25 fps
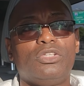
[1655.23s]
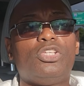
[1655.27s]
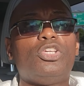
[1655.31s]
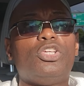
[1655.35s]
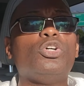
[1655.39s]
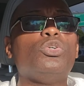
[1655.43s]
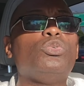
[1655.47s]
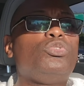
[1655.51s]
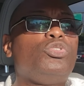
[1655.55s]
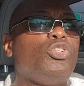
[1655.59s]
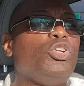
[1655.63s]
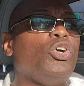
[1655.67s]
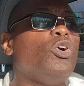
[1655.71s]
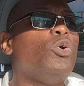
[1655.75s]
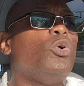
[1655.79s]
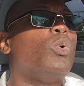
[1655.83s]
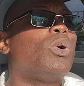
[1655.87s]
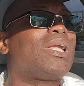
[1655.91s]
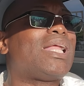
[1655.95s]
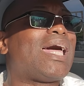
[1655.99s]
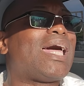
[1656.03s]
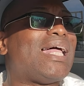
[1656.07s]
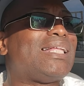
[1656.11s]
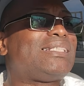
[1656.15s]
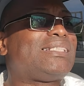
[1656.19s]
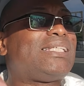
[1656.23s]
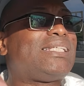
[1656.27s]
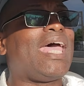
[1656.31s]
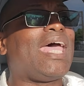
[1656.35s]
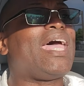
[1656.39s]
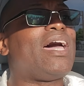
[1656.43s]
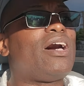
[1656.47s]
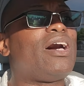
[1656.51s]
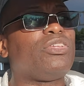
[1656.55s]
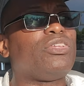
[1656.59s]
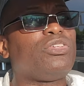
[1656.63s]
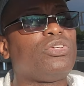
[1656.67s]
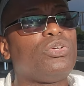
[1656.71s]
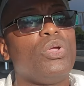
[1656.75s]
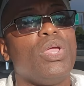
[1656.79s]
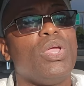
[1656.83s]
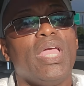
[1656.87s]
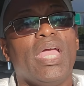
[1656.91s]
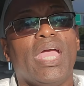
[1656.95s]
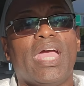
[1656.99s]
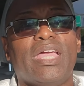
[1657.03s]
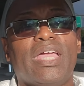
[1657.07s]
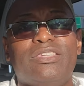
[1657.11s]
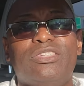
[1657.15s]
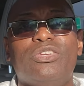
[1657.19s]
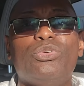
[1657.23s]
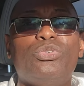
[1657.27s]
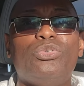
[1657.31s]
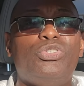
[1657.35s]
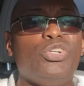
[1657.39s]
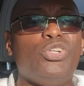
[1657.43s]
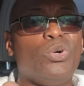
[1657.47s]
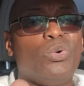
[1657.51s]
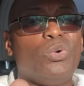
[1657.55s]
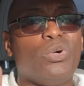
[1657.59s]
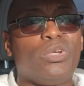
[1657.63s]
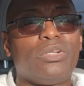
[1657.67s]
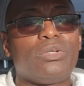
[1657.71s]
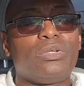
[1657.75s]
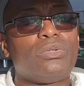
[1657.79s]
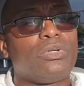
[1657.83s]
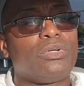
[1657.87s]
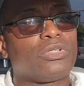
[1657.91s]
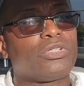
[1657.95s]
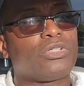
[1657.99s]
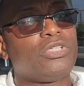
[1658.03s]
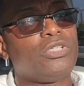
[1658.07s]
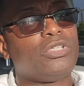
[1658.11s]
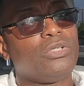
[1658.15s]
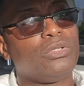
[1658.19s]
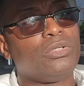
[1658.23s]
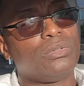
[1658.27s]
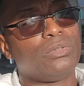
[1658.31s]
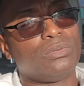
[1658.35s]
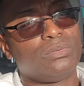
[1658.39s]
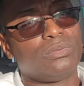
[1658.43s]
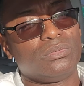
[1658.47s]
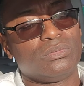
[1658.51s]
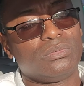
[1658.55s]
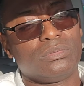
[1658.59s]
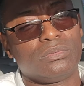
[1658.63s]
You do what I tell you, and you do it on cue.